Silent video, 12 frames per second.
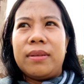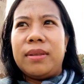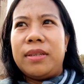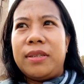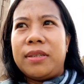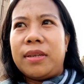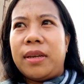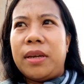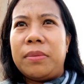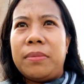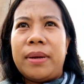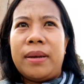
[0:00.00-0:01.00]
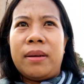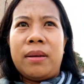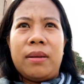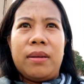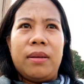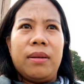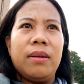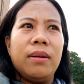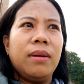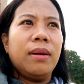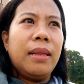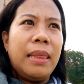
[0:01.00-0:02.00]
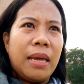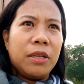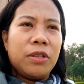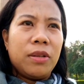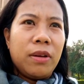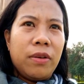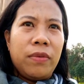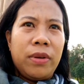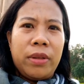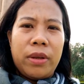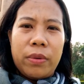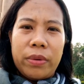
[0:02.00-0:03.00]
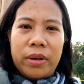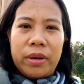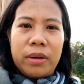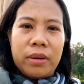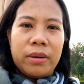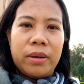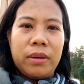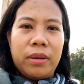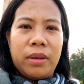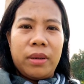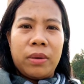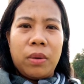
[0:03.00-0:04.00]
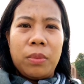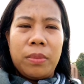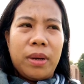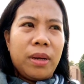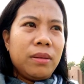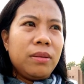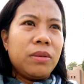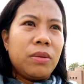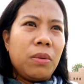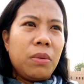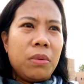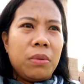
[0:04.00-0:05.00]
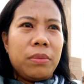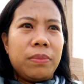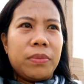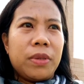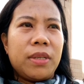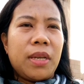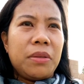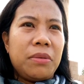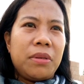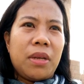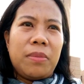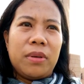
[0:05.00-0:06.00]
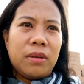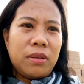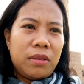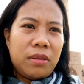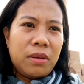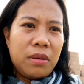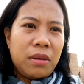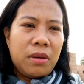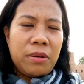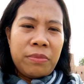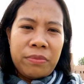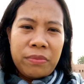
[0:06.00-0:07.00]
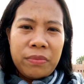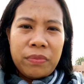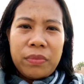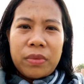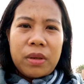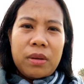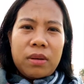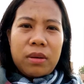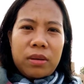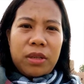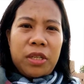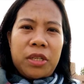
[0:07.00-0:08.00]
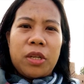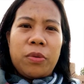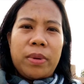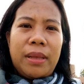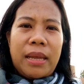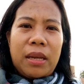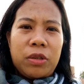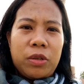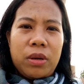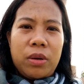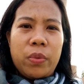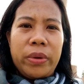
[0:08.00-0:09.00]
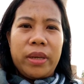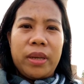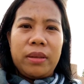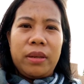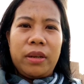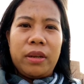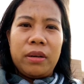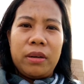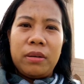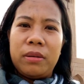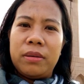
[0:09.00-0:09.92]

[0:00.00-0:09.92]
this is again my last video here in Oman. So sad to say, because this is now my last weekend here,